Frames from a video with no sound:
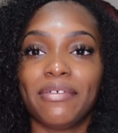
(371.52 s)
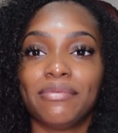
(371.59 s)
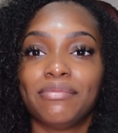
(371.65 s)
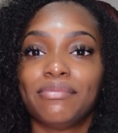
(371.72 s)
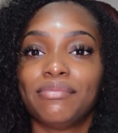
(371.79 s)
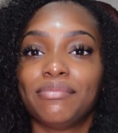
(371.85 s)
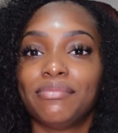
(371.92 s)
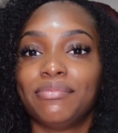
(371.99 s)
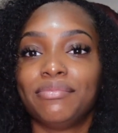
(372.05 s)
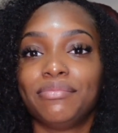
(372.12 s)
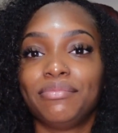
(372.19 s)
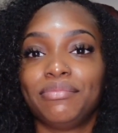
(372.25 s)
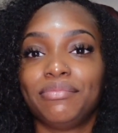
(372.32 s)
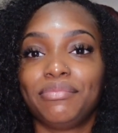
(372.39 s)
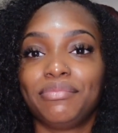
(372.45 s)
Where
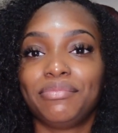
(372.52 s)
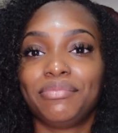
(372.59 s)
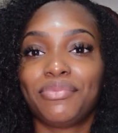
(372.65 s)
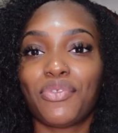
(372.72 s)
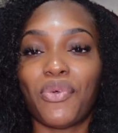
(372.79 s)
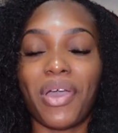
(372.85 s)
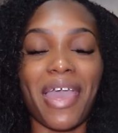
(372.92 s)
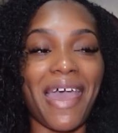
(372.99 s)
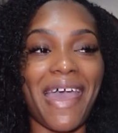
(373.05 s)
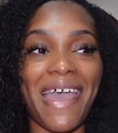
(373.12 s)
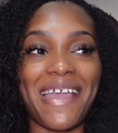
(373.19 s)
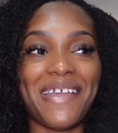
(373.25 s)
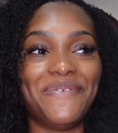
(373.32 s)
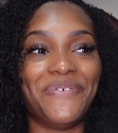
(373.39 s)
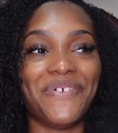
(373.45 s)
I
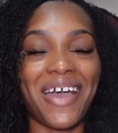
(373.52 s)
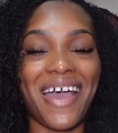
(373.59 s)
hide for?